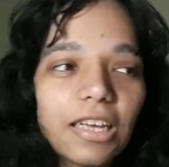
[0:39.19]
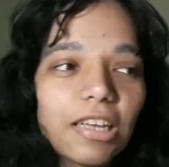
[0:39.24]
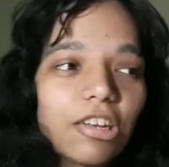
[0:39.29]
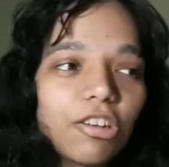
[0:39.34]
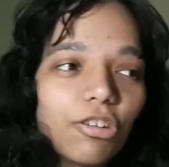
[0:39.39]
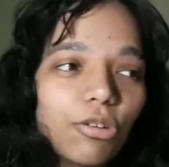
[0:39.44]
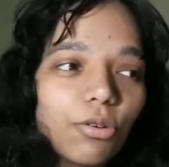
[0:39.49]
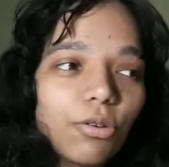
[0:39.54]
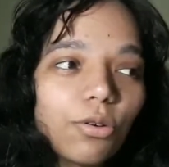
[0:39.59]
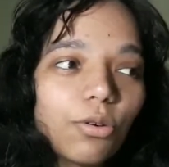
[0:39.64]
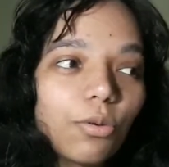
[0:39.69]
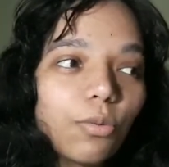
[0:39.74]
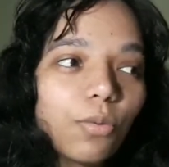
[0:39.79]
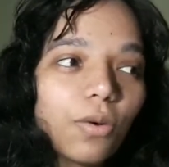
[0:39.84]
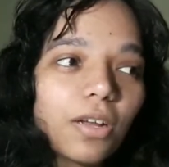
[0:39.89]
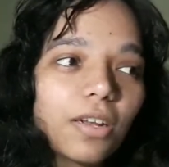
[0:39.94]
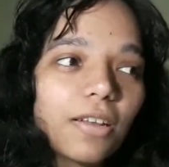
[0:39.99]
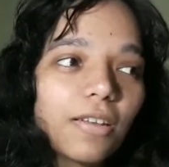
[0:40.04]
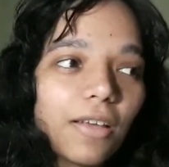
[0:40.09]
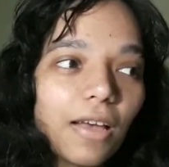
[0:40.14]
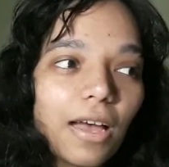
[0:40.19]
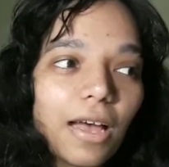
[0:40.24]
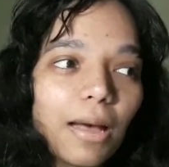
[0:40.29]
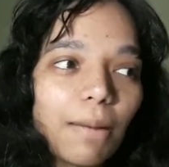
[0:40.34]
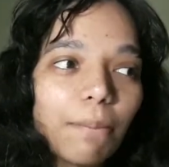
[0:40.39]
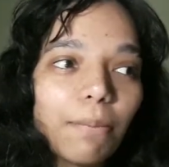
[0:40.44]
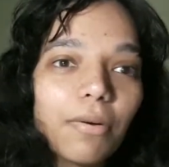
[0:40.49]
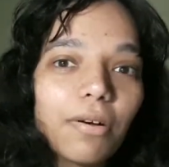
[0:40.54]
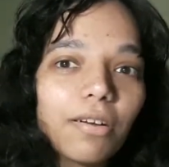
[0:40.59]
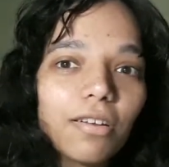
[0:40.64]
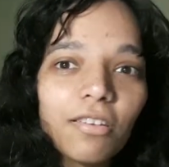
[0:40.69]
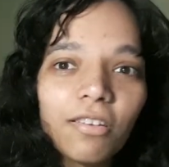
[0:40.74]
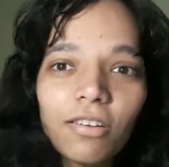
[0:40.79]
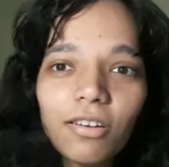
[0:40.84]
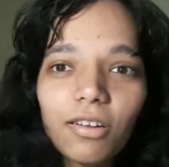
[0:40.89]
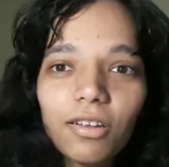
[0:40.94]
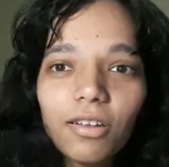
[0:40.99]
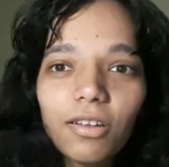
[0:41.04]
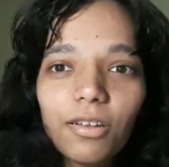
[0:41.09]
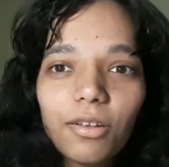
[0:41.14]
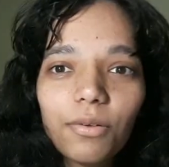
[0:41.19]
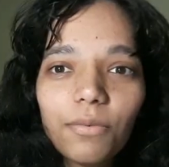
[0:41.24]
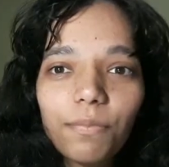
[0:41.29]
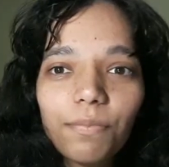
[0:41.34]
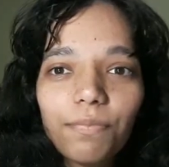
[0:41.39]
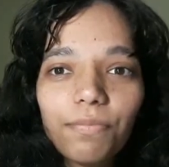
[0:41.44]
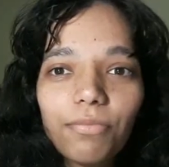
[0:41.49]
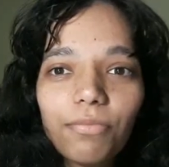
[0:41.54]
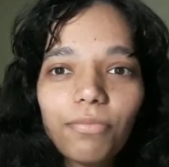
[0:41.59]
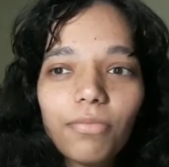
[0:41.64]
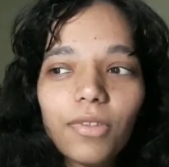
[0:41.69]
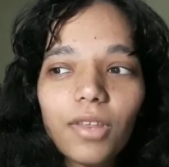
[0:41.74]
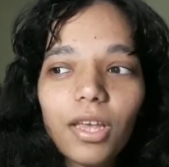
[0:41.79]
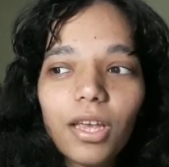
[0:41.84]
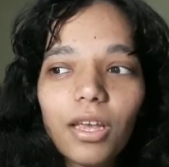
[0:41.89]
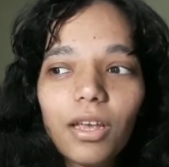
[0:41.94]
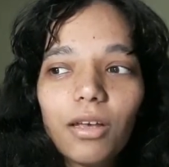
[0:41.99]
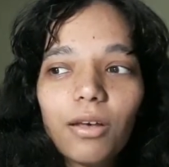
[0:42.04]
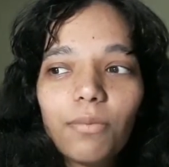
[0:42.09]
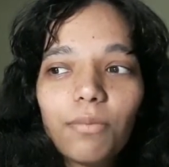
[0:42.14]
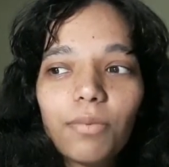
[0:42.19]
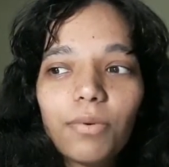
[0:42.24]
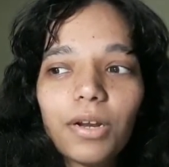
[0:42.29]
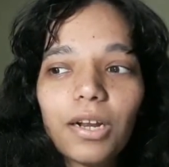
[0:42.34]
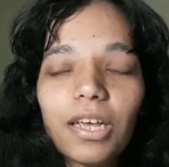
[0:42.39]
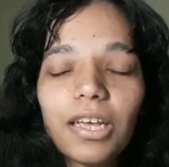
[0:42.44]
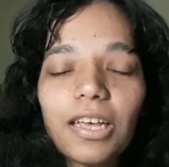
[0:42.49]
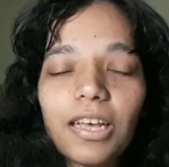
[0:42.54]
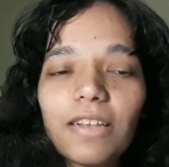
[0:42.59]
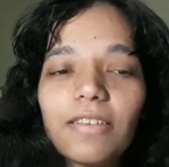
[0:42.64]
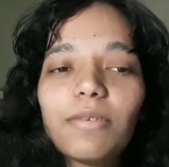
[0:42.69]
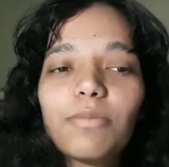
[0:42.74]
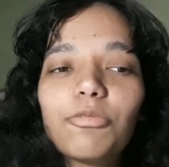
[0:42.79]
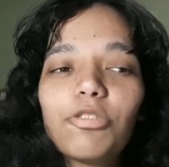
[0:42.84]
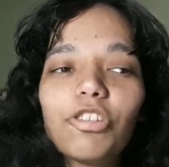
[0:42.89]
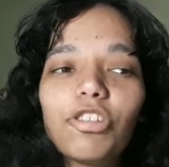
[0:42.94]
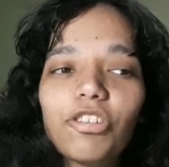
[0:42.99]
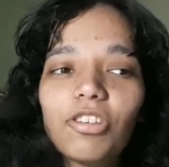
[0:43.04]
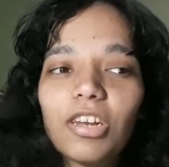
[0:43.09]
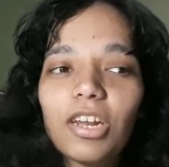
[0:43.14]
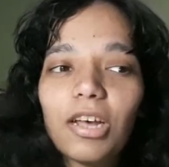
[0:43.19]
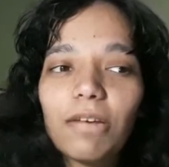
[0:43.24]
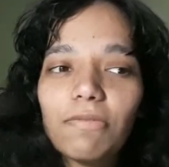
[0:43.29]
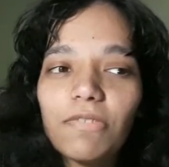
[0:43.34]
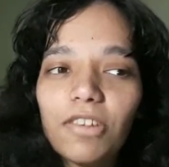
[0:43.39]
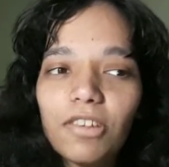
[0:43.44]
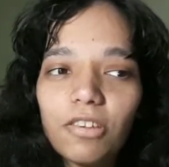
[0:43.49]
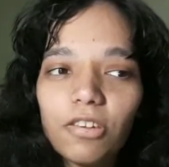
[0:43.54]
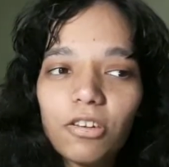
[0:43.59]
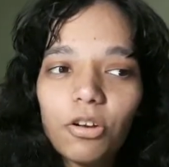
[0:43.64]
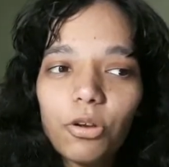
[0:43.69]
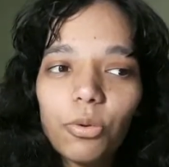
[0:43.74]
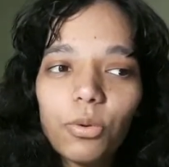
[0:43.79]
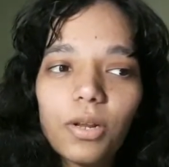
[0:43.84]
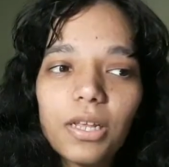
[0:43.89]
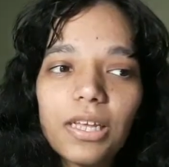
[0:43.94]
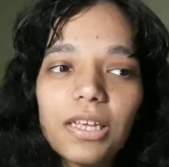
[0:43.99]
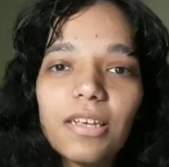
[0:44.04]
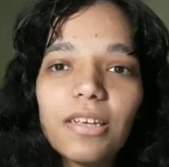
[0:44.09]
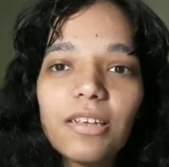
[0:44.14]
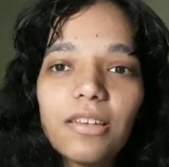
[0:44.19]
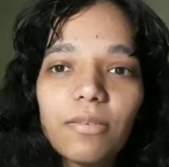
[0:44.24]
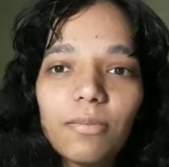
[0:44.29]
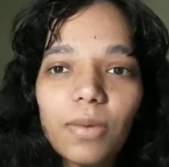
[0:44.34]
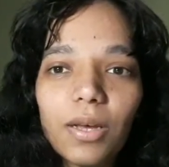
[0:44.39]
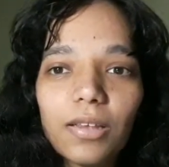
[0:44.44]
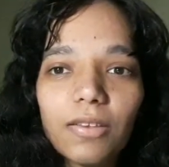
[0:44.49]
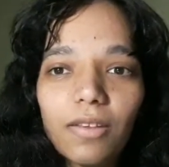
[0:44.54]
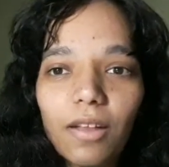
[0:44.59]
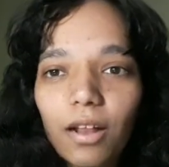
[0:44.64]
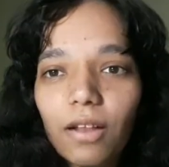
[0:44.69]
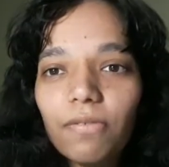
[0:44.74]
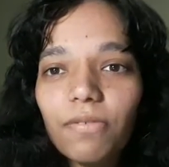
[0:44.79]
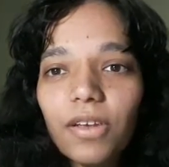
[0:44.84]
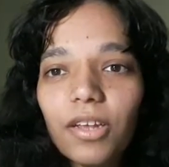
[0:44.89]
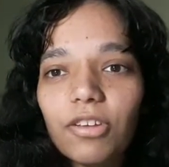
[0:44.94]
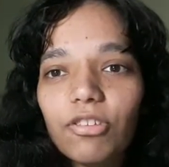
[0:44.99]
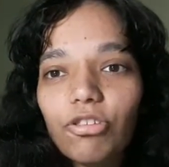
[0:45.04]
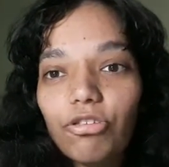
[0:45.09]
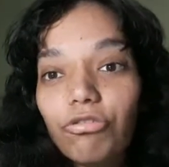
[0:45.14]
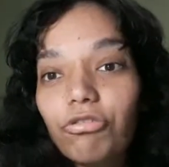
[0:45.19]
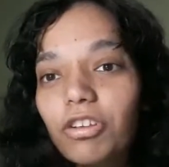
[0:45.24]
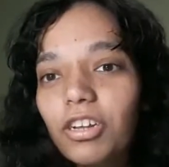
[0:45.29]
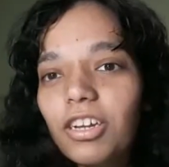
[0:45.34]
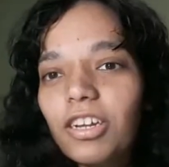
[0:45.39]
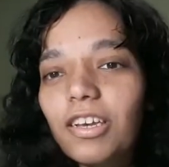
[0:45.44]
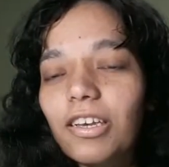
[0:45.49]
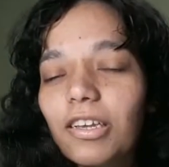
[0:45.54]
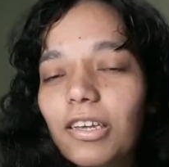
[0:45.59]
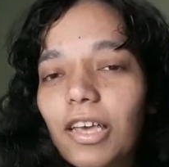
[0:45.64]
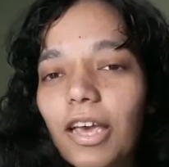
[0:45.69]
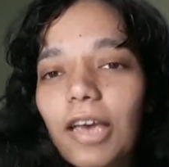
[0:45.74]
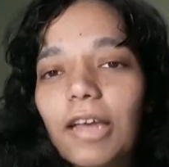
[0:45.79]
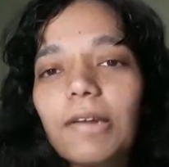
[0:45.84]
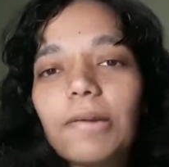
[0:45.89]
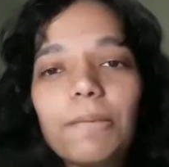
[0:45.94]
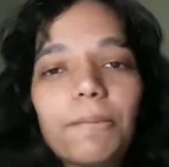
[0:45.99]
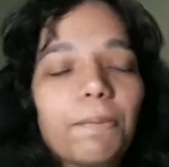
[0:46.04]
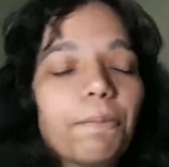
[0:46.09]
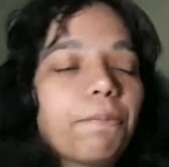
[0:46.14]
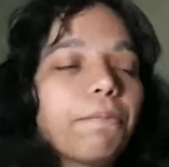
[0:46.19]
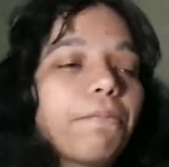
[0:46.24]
I don't know what's happened, but I guess I'm just gonna have to slowly ease myself into reading again.